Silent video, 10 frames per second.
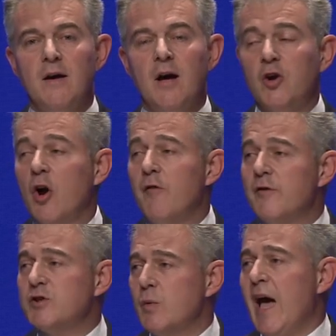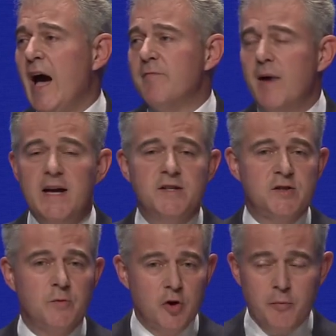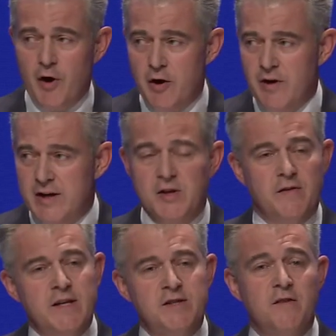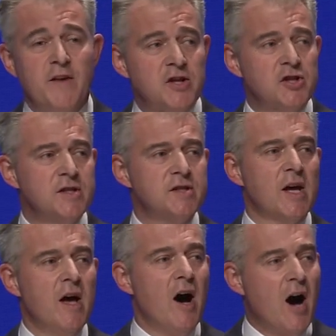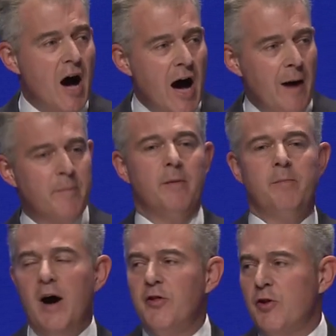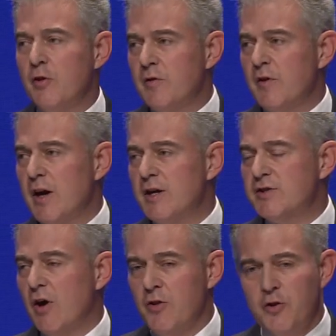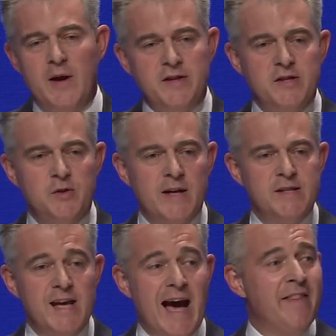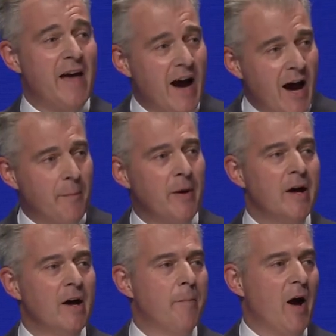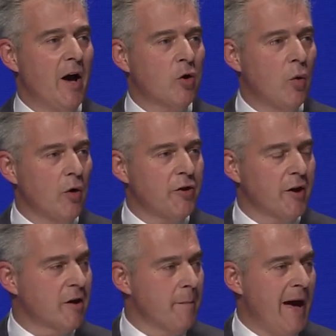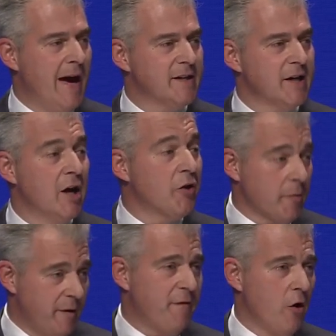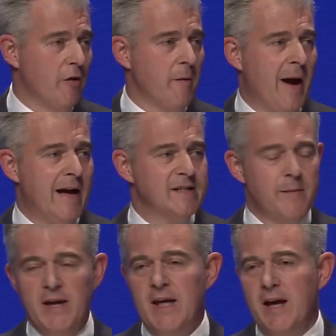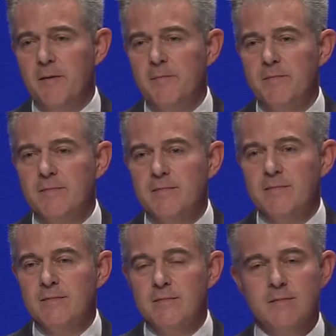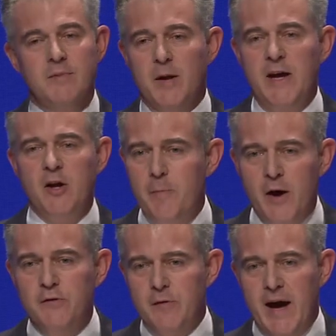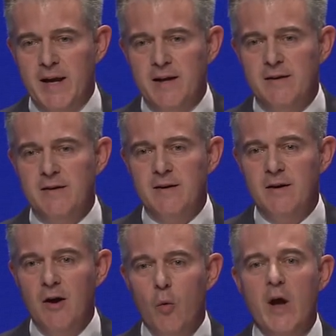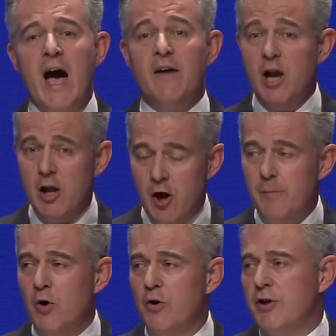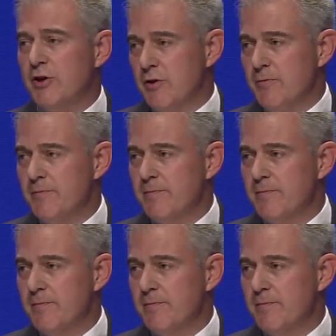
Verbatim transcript: At conference, we have made some good progress on this. Convictions are up by two thirds on 2020, and they're up by a quarter compared to before the pandemic hit. But I make no bones about it, we have a lot more to do.